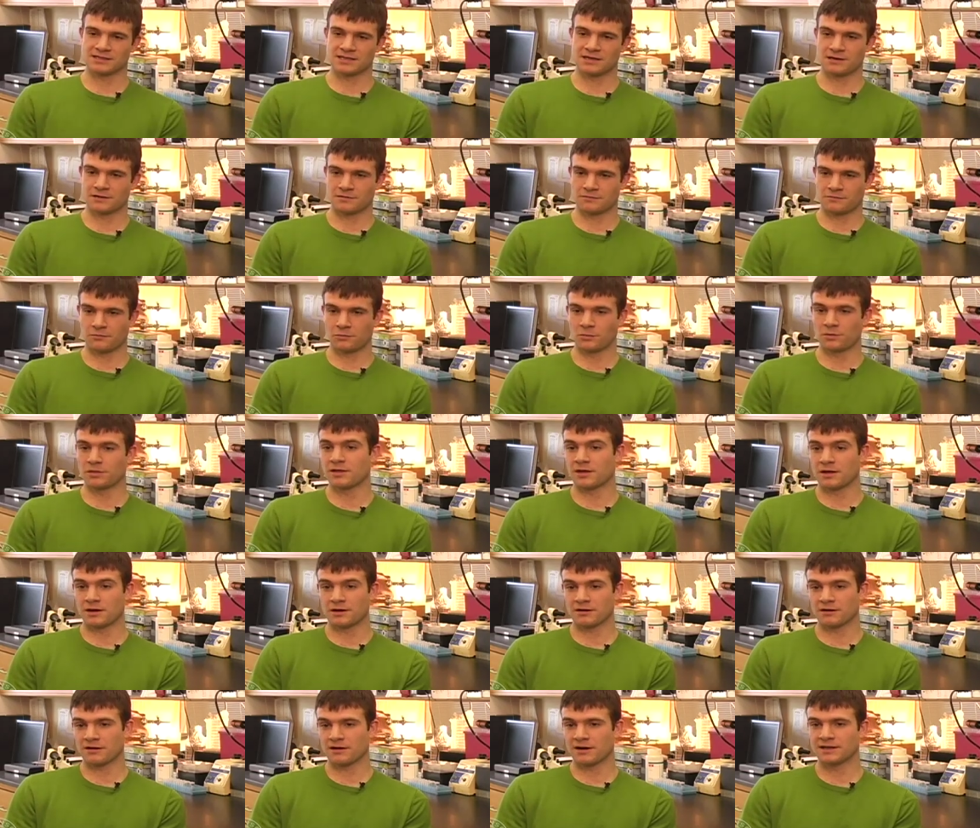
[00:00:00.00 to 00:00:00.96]
there for the
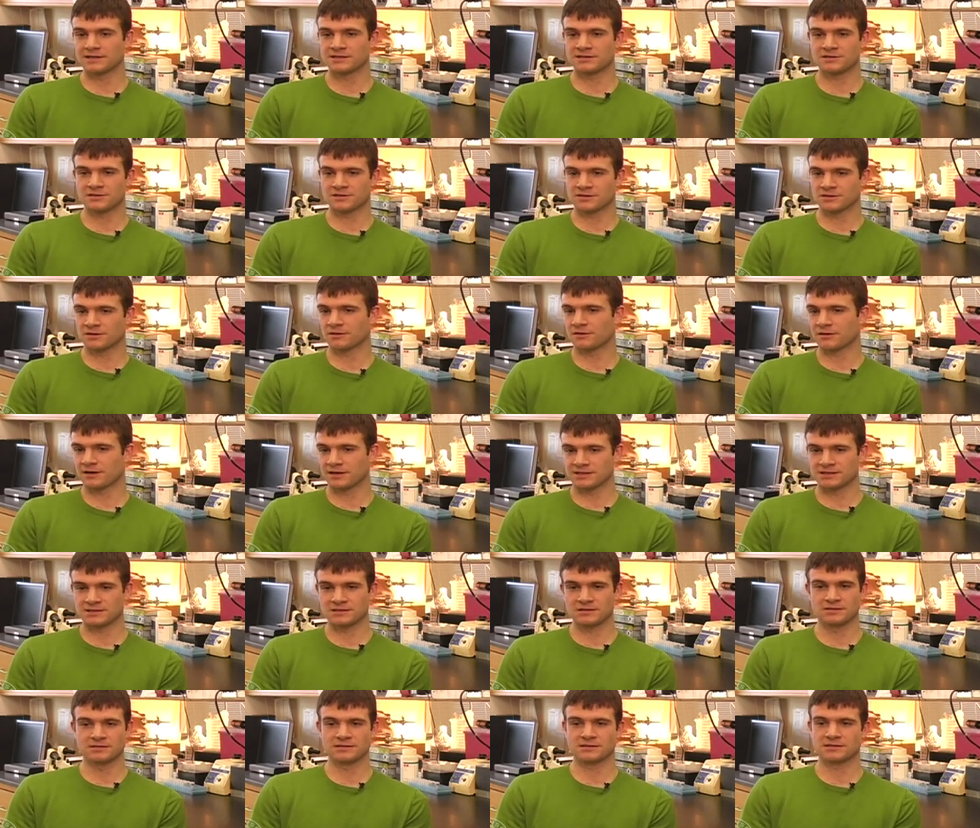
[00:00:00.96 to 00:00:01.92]
undergrads. There's no grad
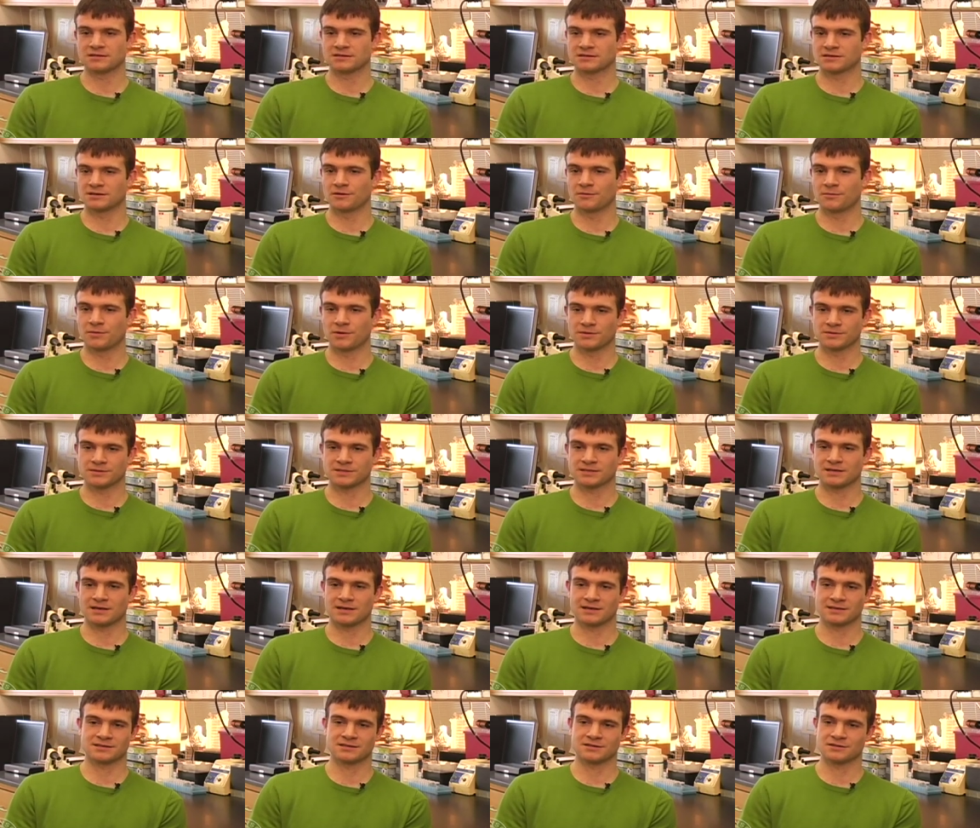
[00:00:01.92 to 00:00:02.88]
students, there's no
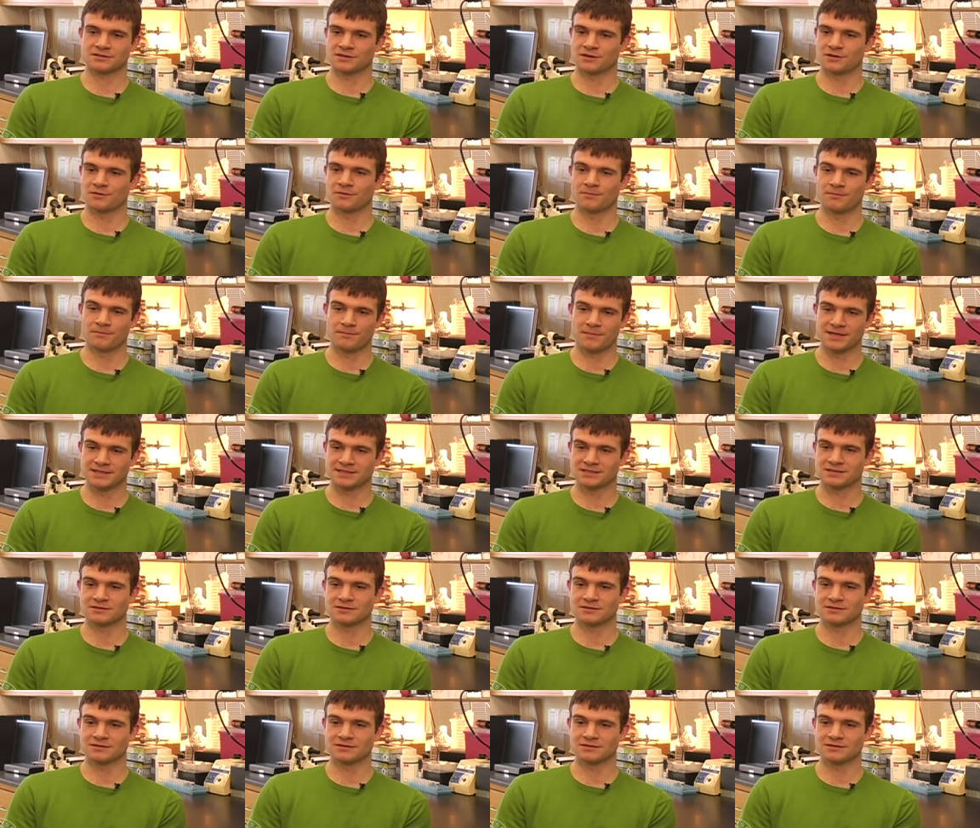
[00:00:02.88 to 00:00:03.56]
postdocs, there's no med